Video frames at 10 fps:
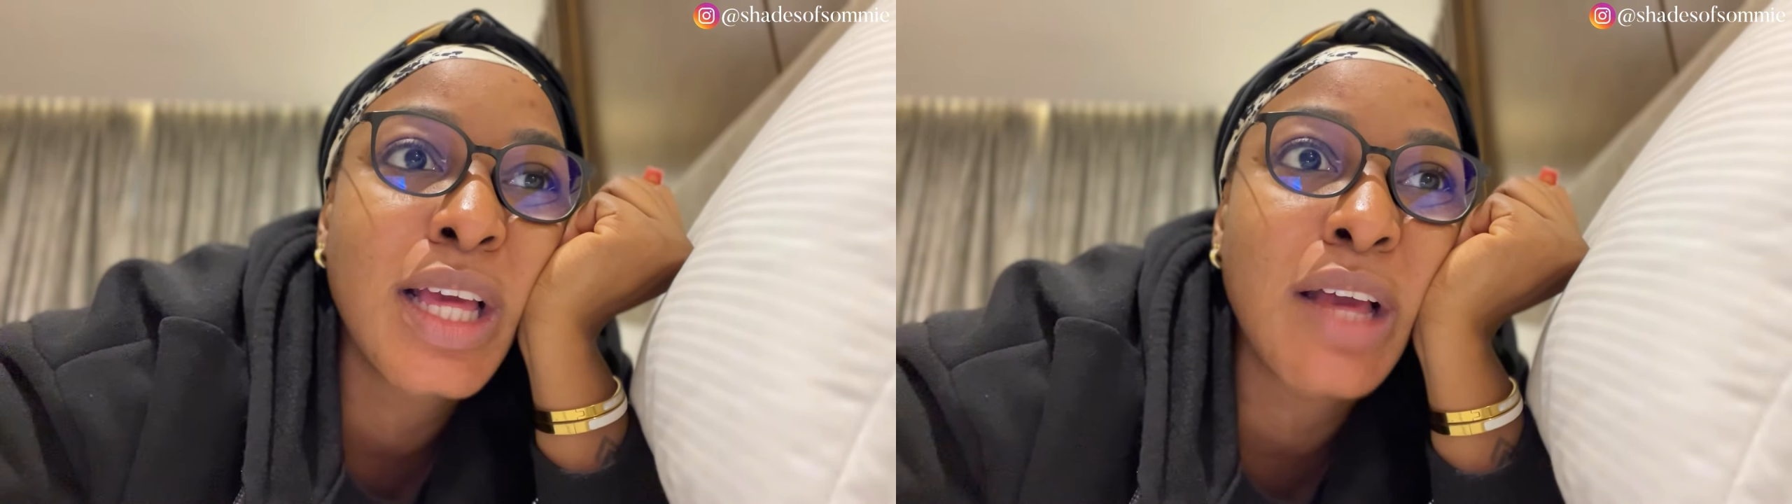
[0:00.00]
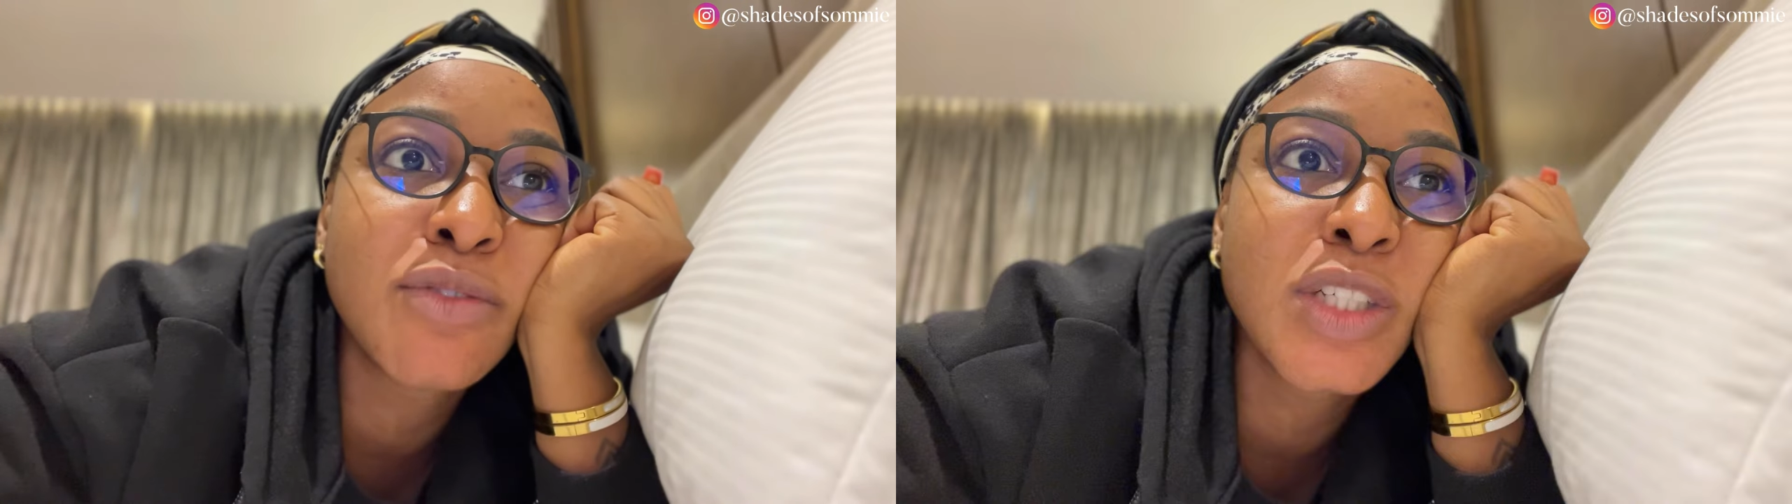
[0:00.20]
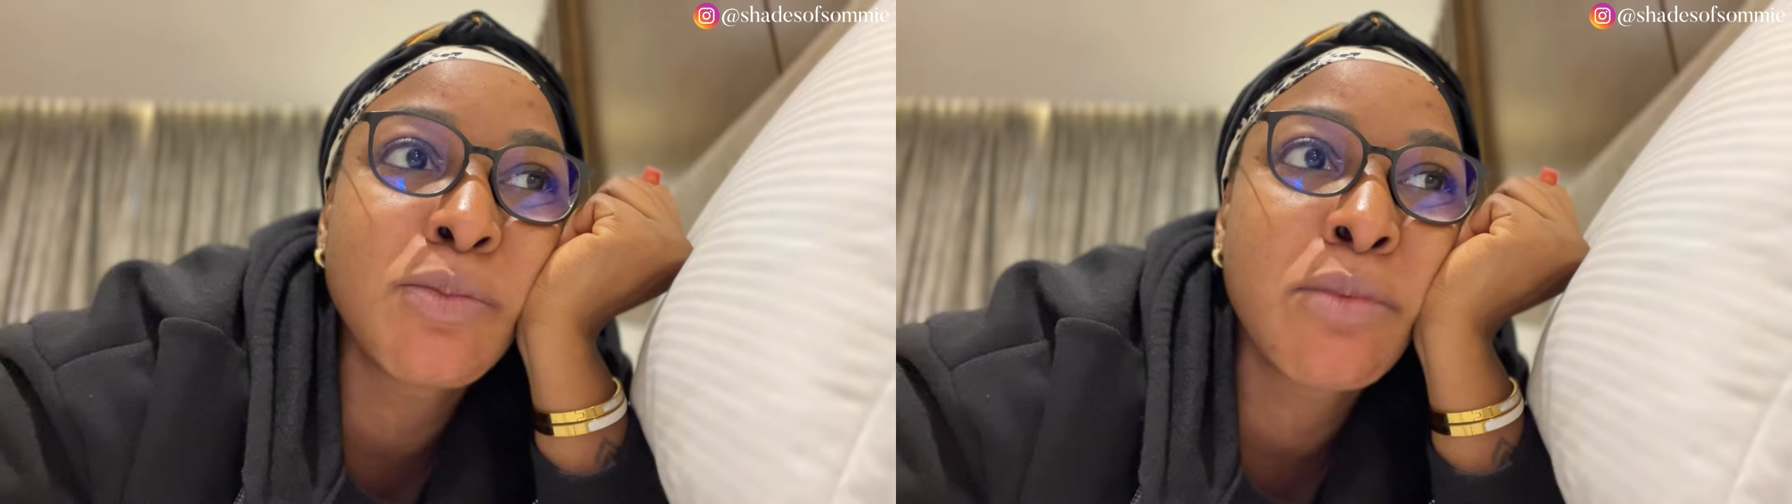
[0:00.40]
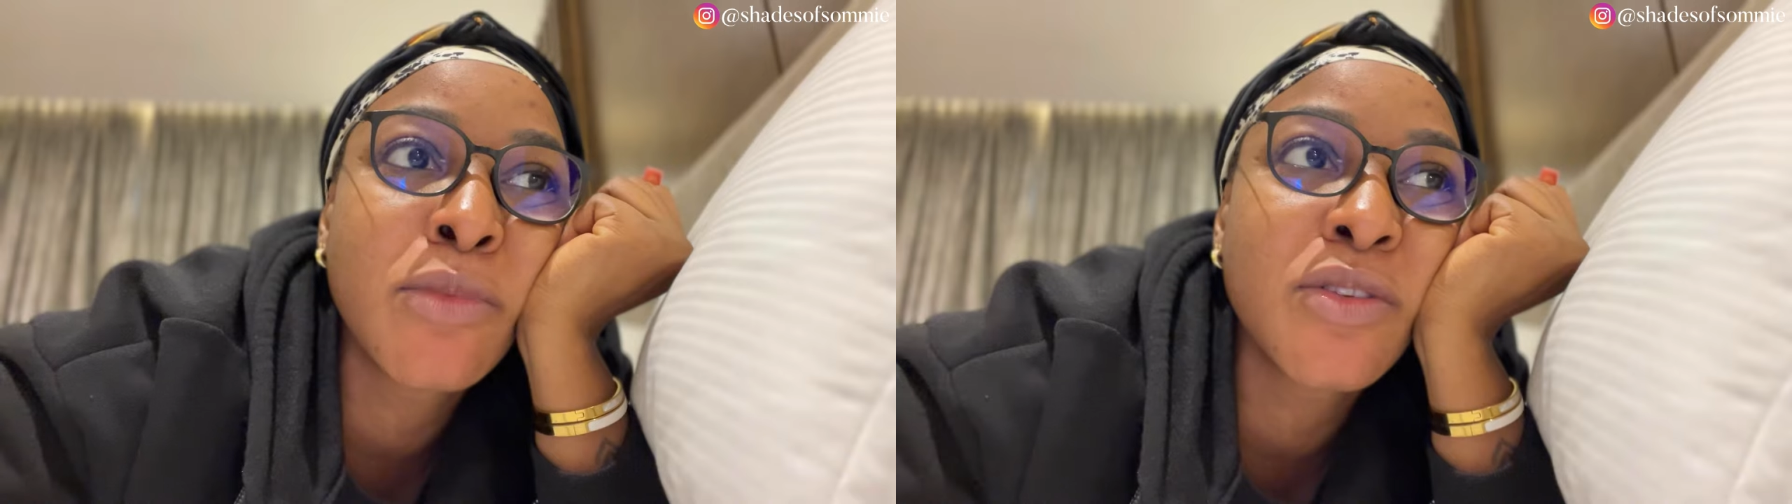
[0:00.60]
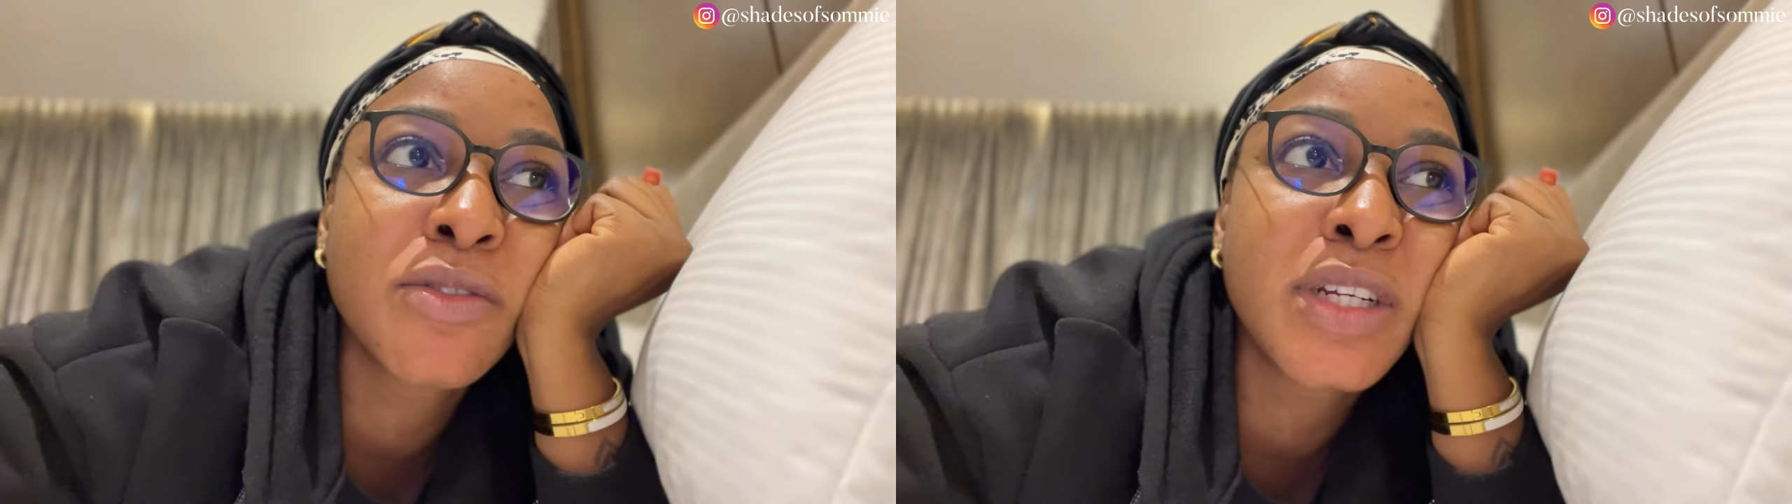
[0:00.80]
I've just been
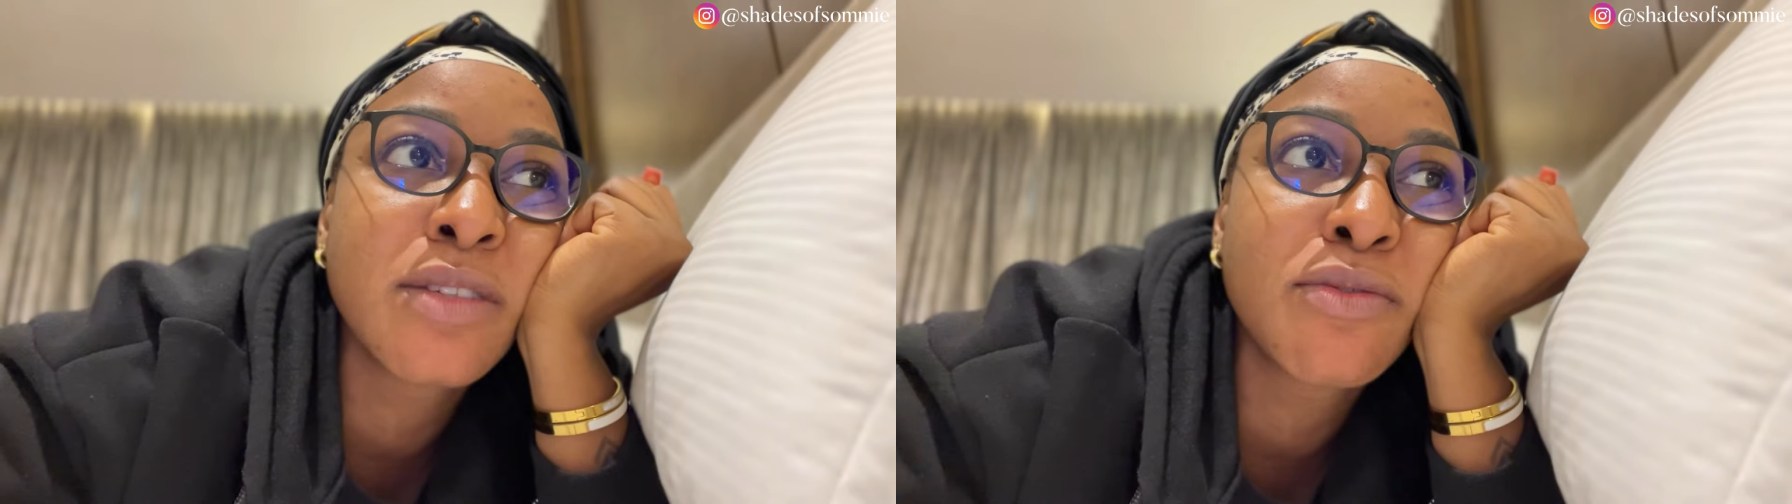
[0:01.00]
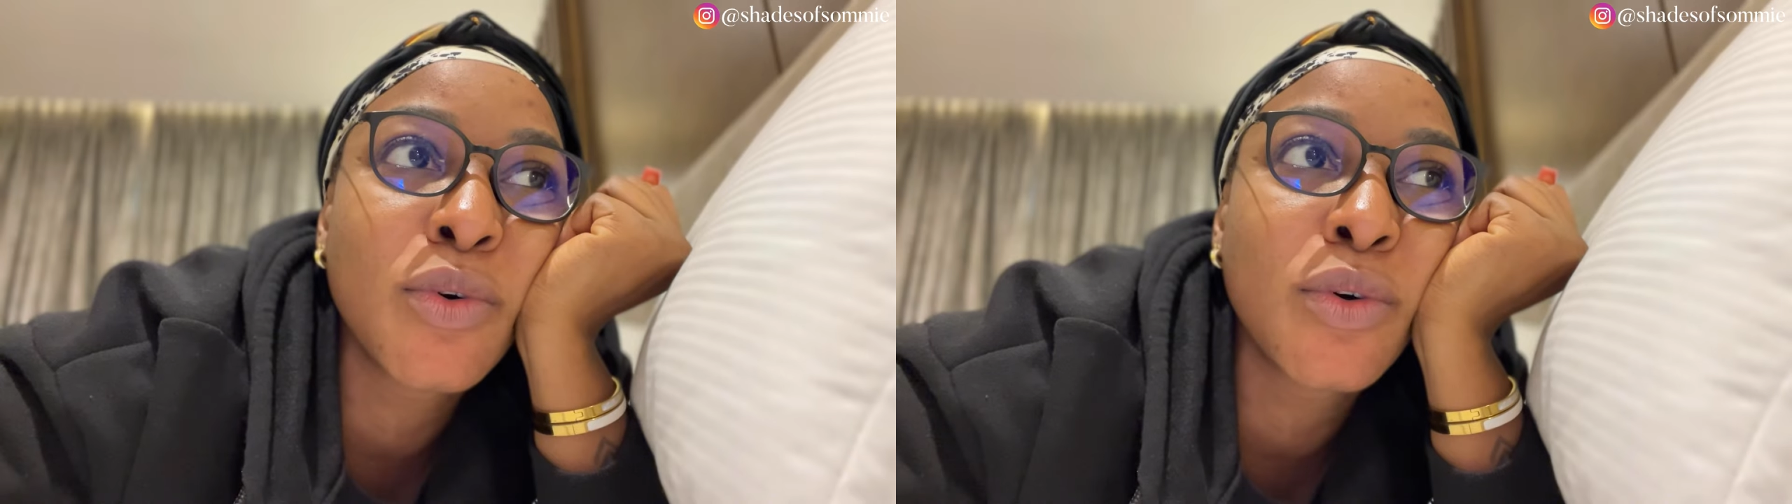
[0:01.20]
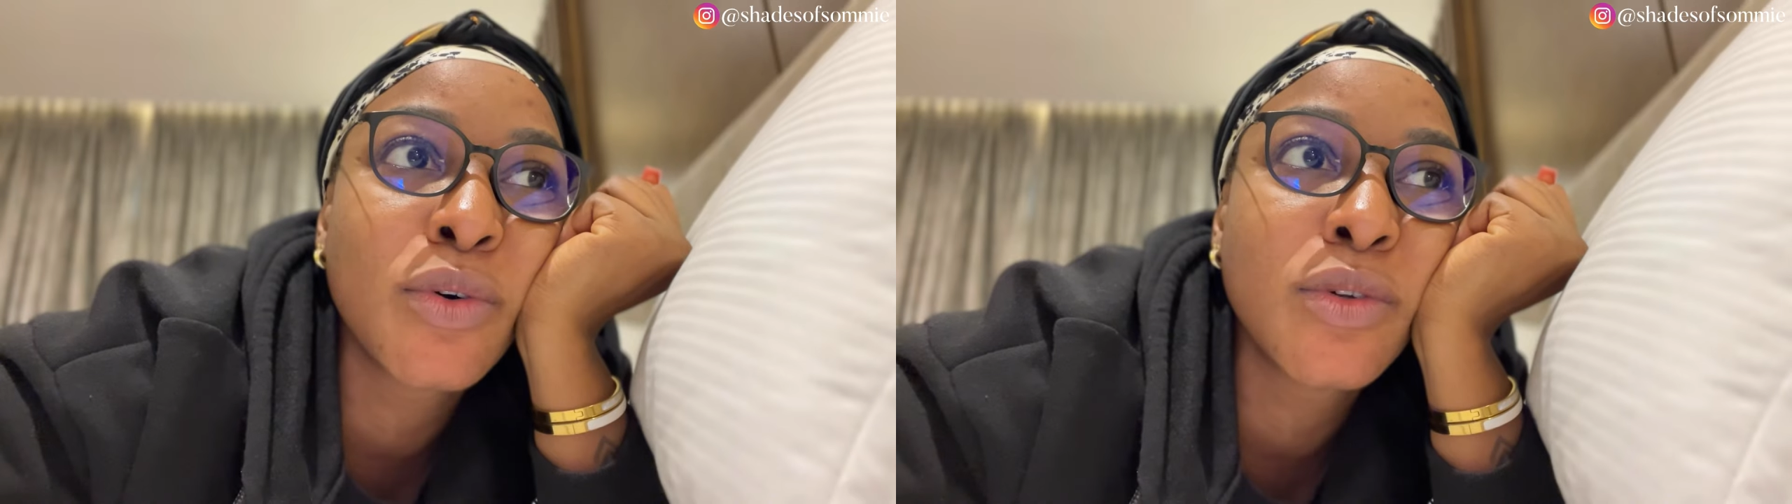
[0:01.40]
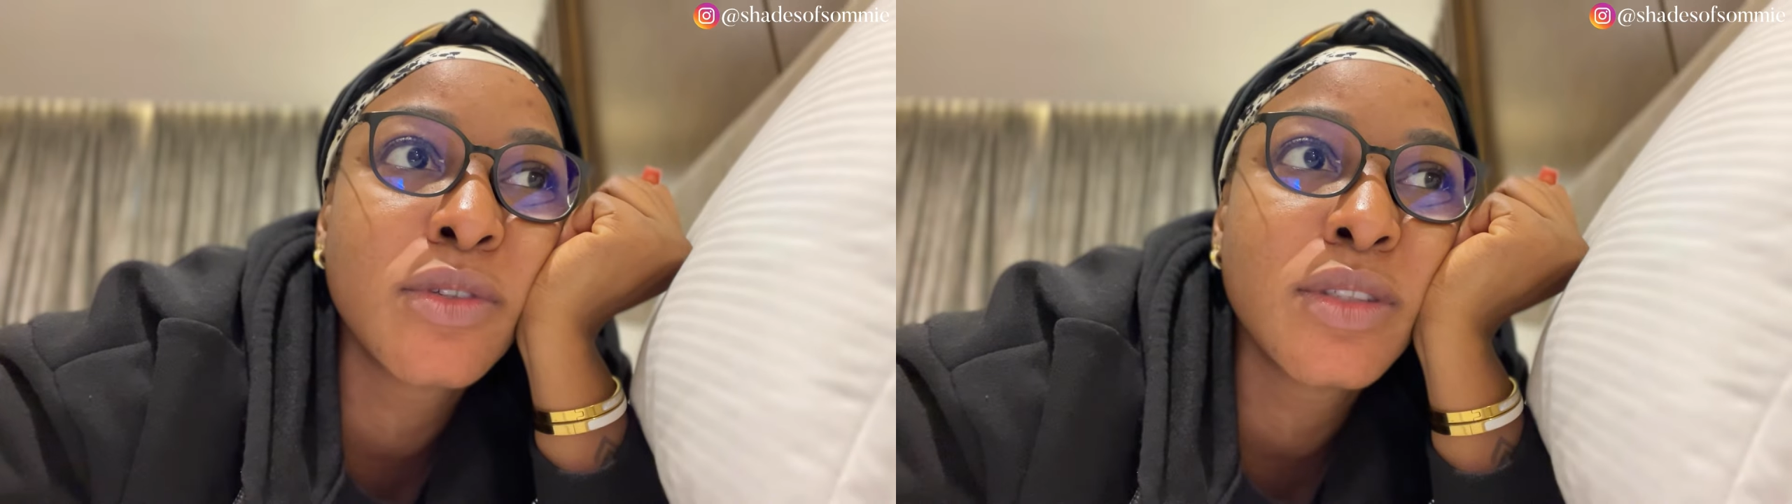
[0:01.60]
mothering for